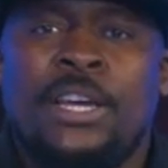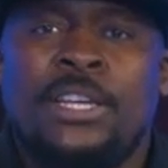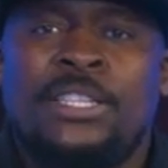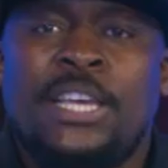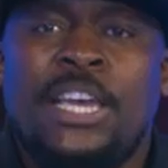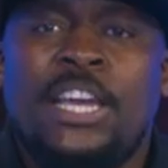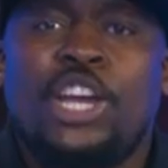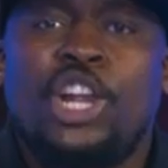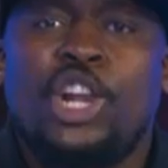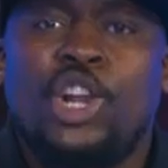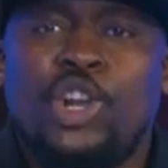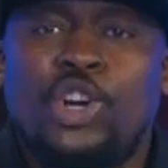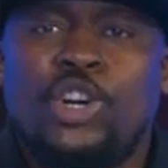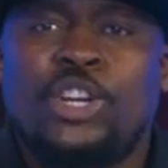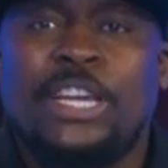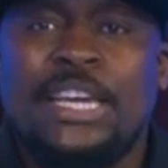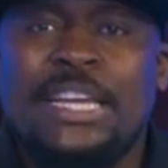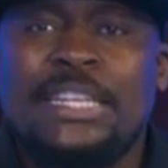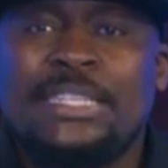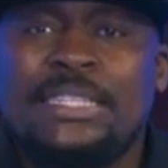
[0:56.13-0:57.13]
take a
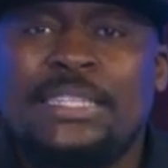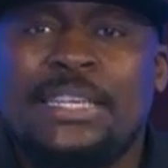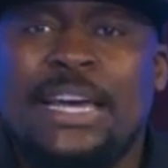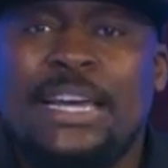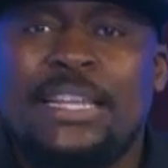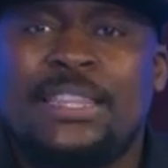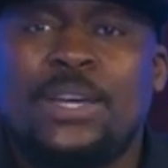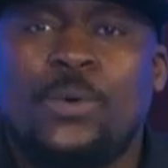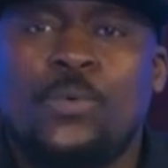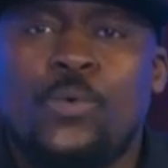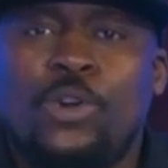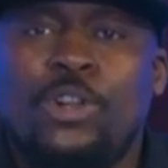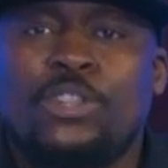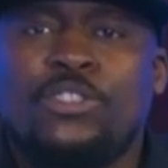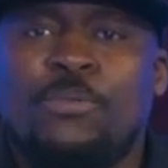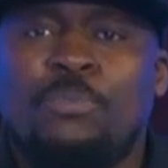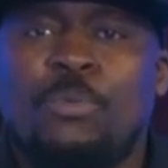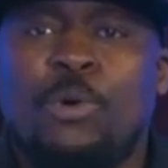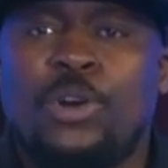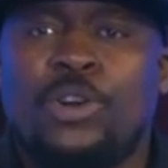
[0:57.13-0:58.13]
look inside the world
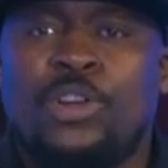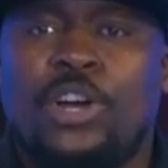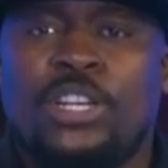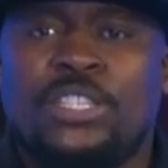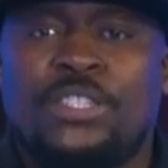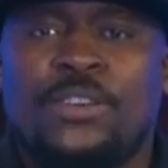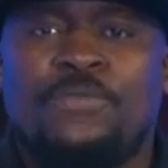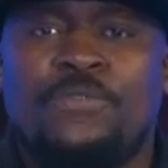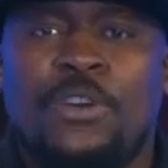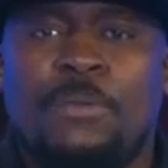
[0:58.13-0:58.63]
of podcasting